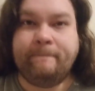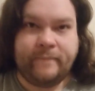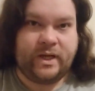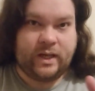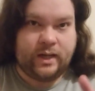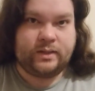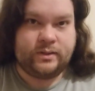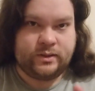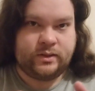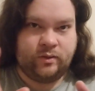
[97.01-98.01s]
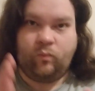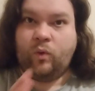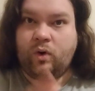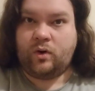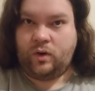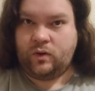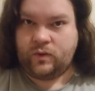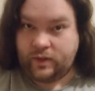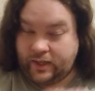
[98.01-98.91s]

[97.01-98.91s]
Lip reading: Because the workload, the